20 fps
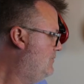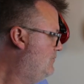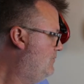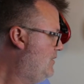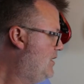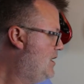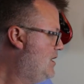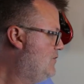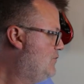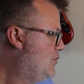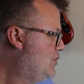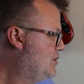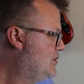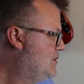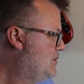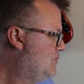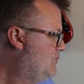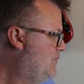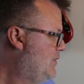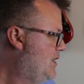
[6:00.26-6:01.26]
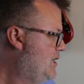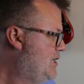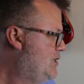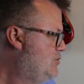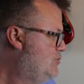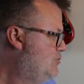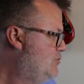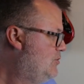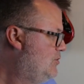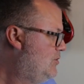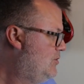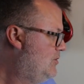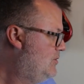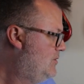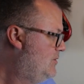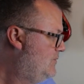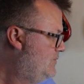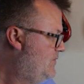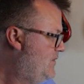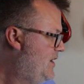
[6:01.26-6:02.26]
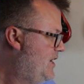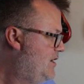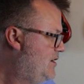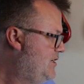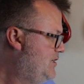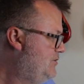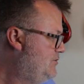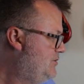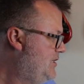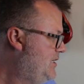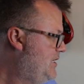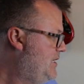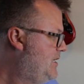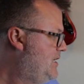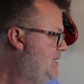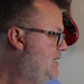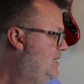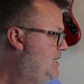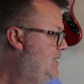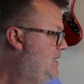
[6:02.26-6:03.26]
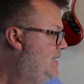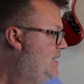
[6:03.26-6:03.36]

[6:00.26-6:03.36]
Very versatile, very cool, very unique.